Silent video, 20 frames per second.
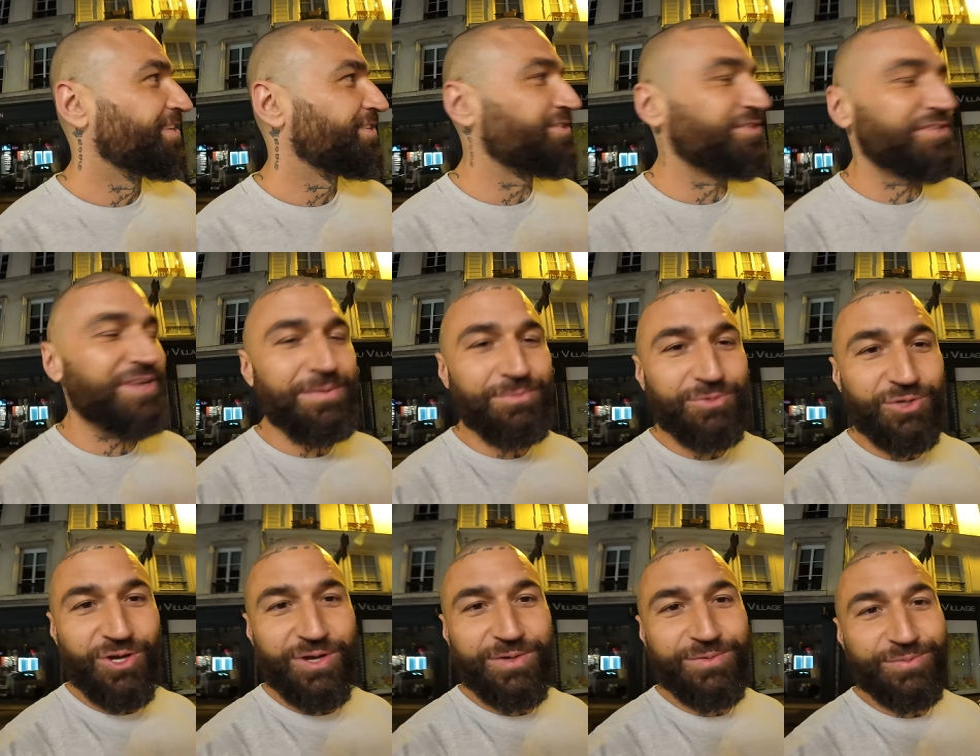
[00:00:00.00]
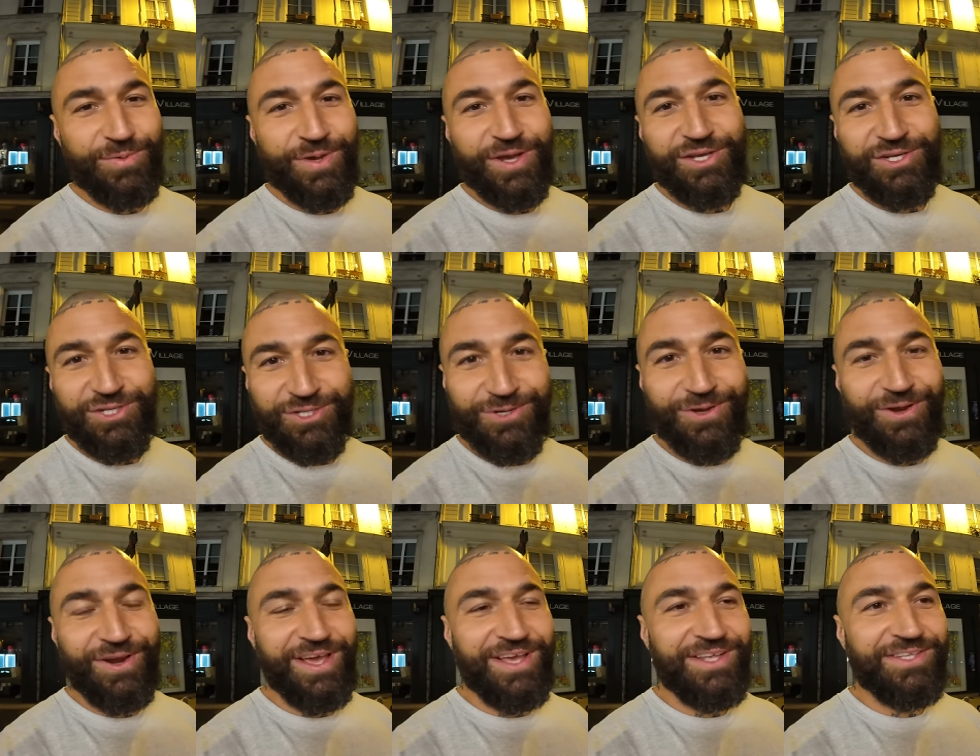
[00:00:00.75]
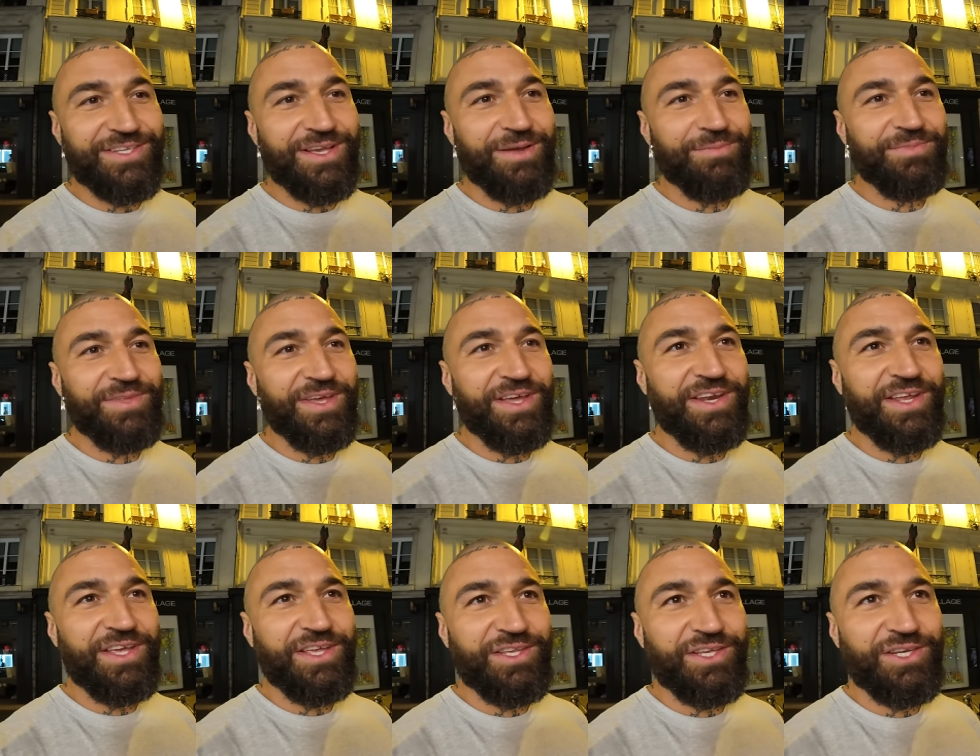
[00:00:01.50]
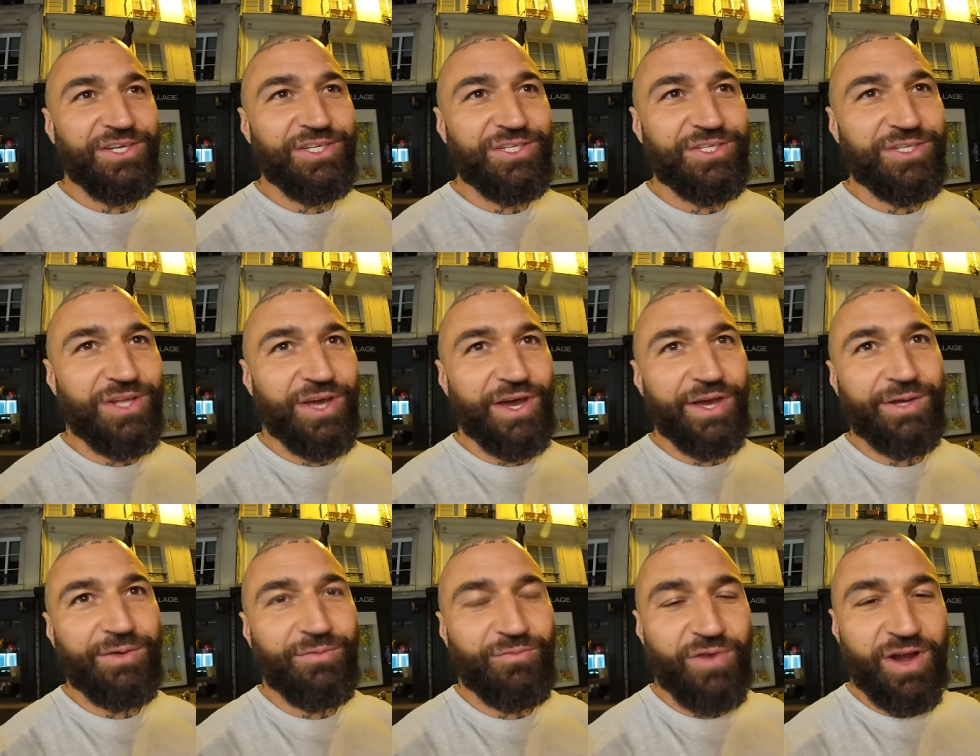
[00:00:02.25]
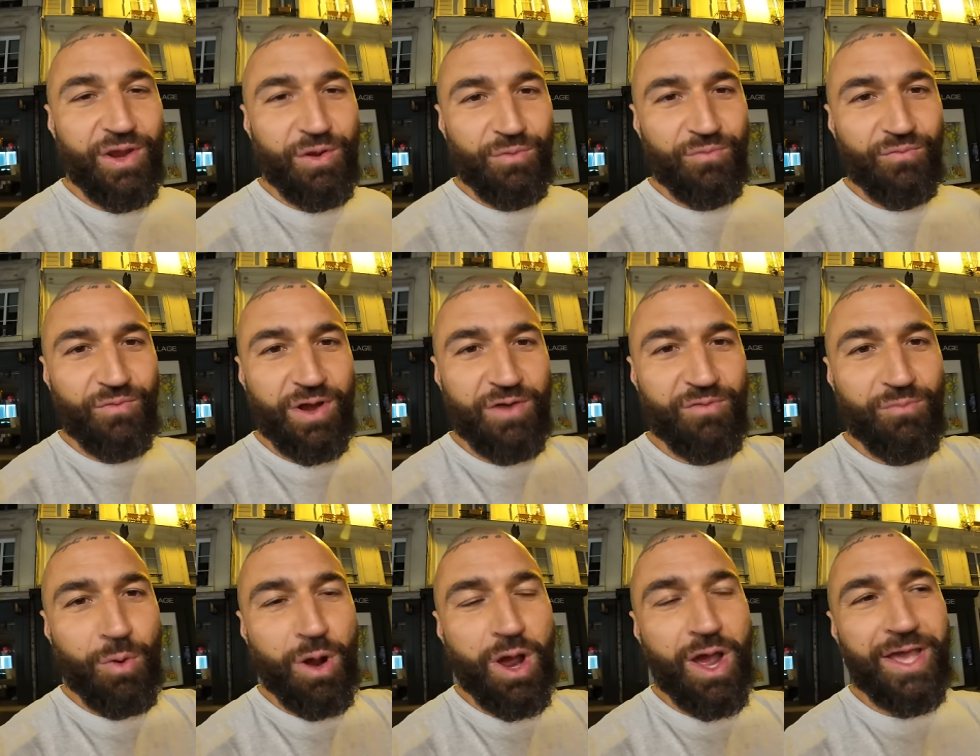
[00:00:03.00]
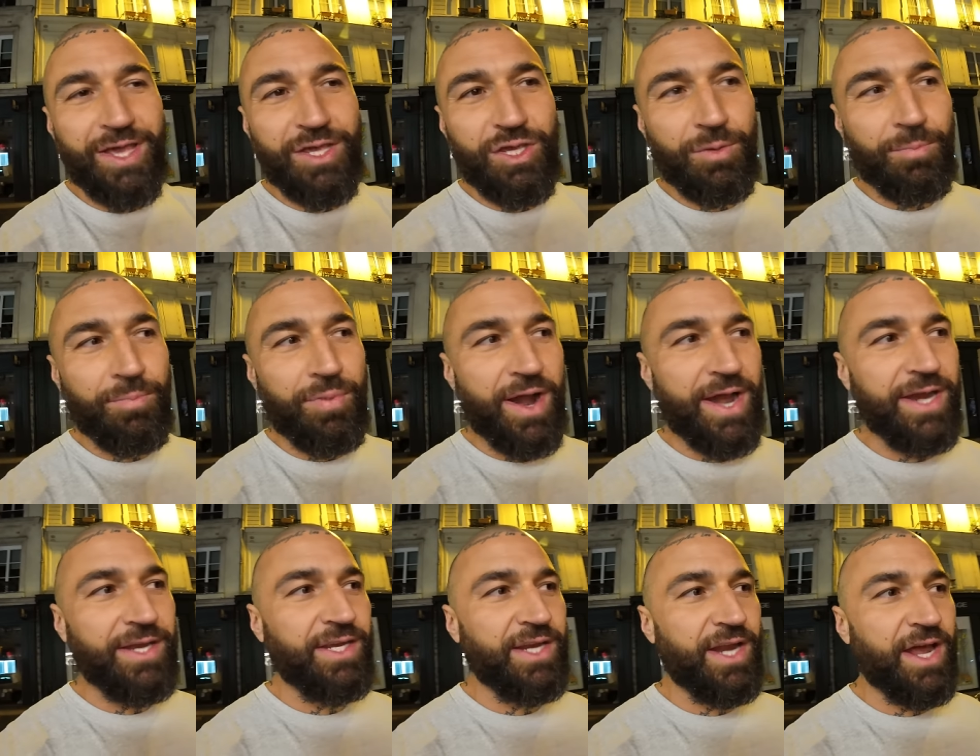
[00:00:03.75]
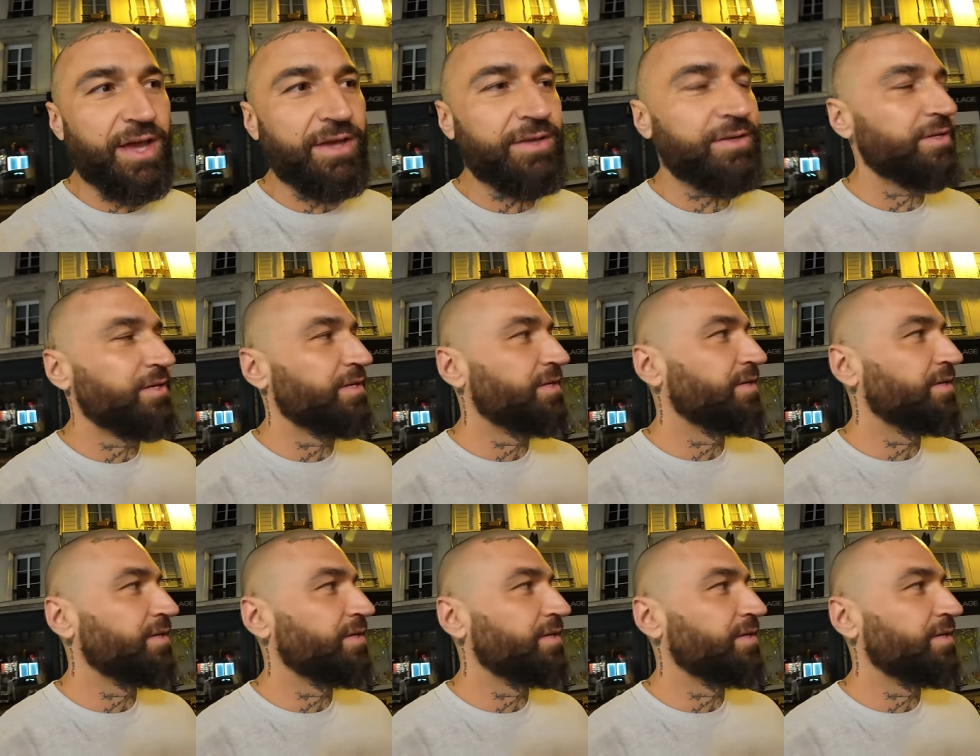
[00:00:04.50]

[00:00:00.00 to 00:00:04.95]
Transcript: So sometimes, like, you just gotta eat something and you just like re rewire your brain, you know?